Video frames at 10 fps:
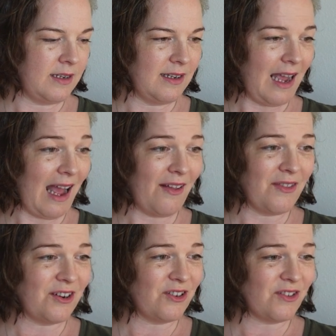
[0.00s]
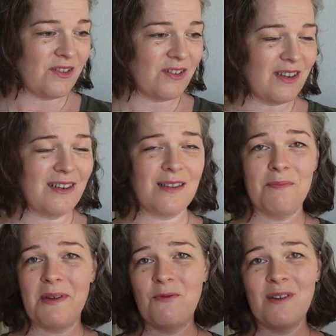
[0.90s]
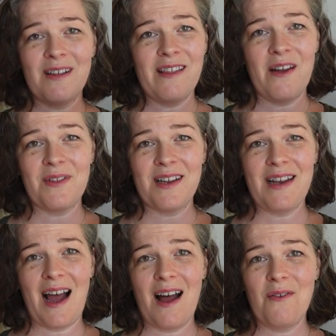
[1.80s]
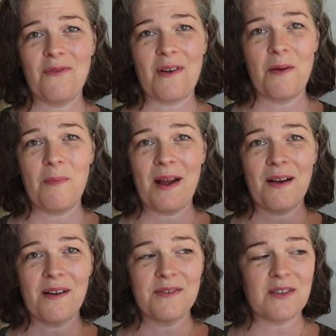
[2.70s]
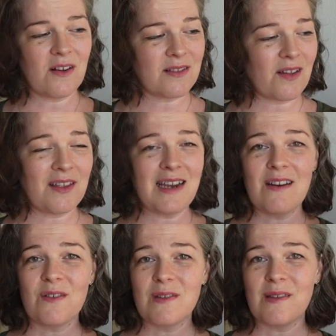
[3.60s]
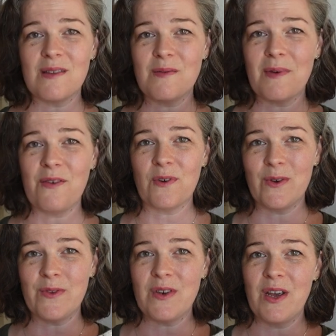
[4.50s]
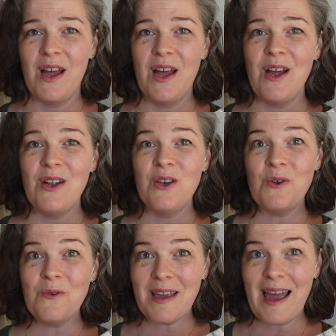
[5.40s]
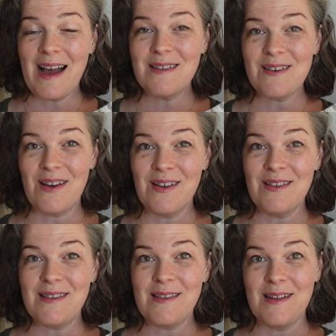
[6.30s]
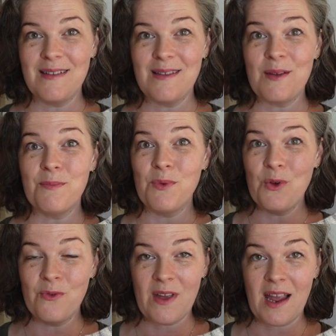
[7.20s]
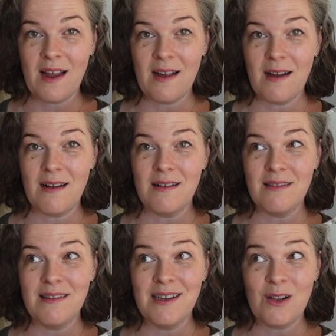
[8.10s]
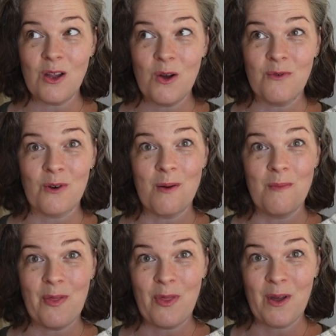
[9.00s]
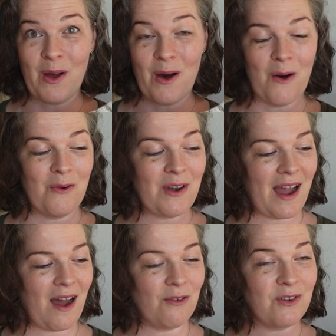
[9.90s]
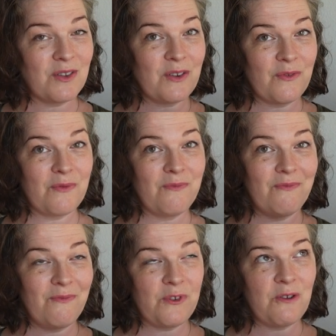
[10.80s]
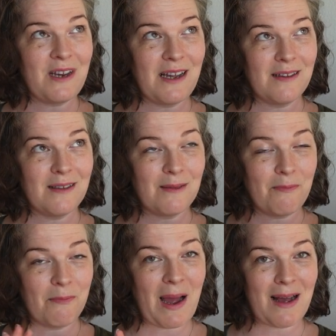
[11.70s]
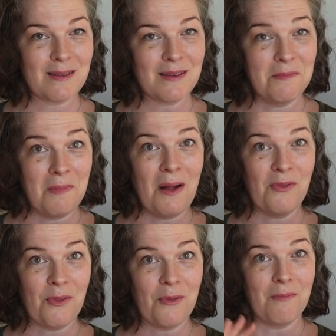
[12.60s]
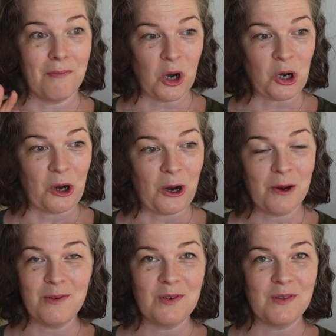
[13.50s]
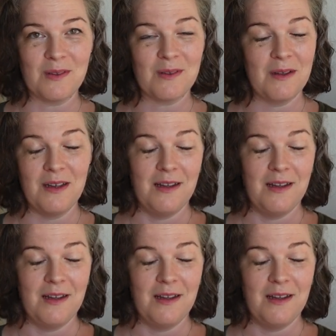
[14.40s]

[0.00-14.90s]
yeah, they're just, it's been really lovely to have a pair of socks on the needles. This is my first new cast on since moving a little over a month ago now, just a few days past a month marker, which is